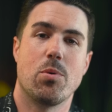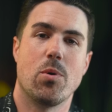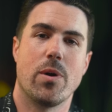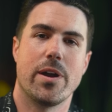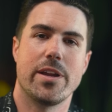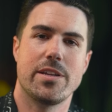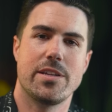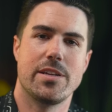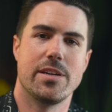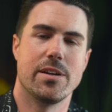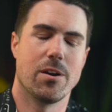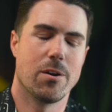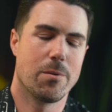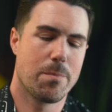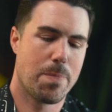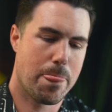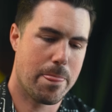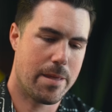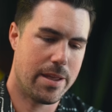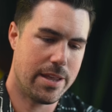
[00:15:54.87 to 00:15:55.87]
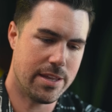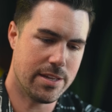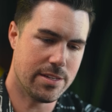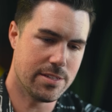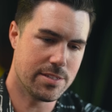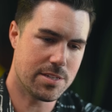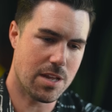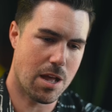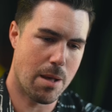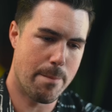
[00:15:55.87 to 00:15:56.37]
point here
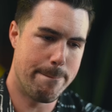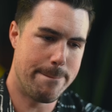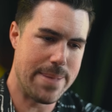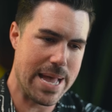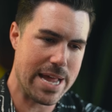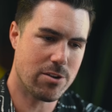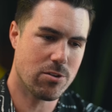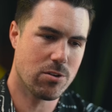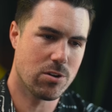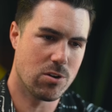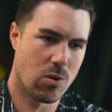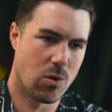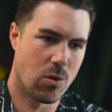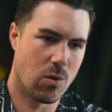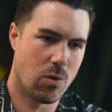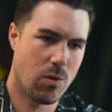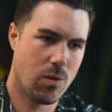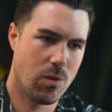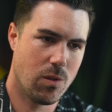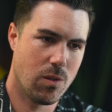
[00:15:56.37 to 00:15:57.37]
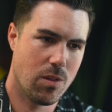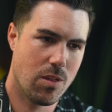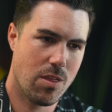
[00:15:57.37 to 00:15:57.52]
is a better goal